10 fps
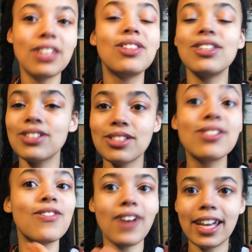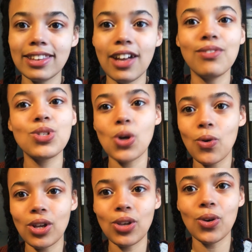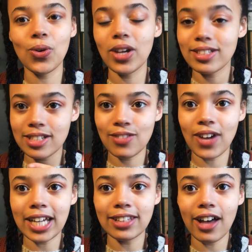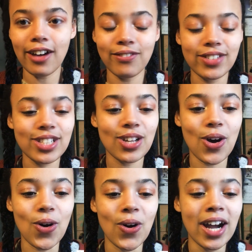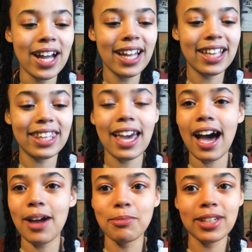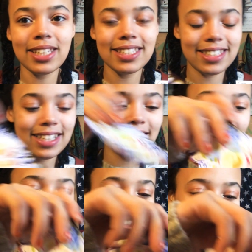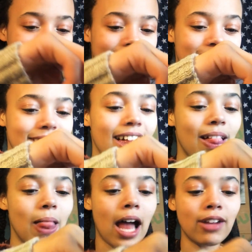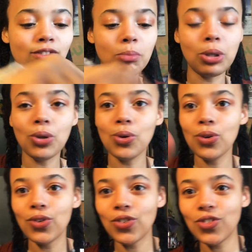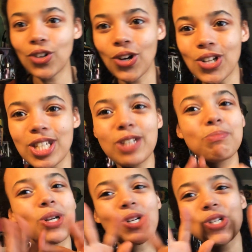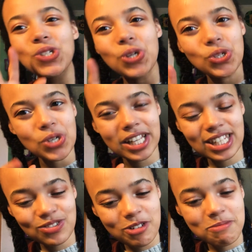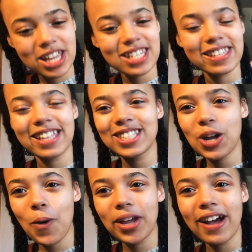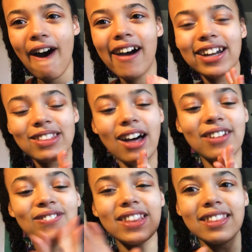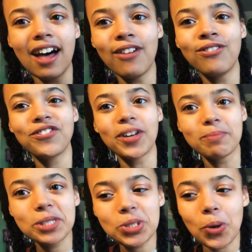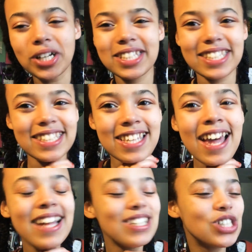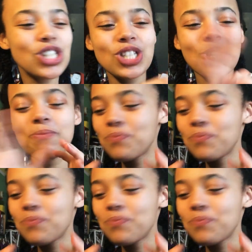this is divine love showing you it's divine love. So yeah, I'm really seeing there's a lot of beautiful spiritual transformation that's going on. A lot of love from Source is just,